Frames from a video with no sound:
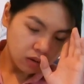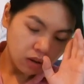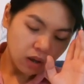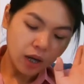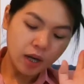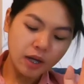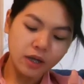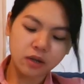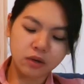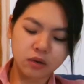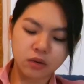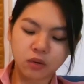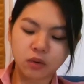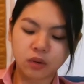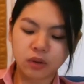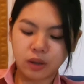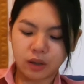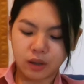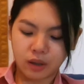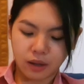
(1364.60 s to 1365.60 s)
I
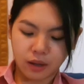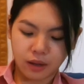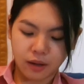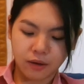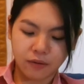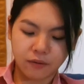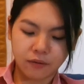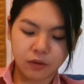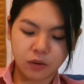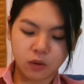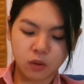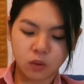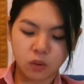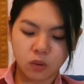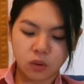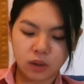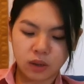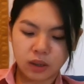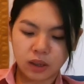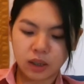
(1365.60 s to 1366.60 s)
should have
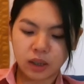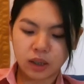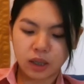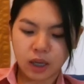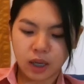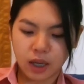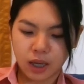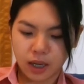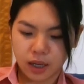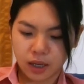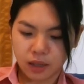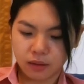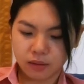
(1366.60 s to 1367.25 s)
only had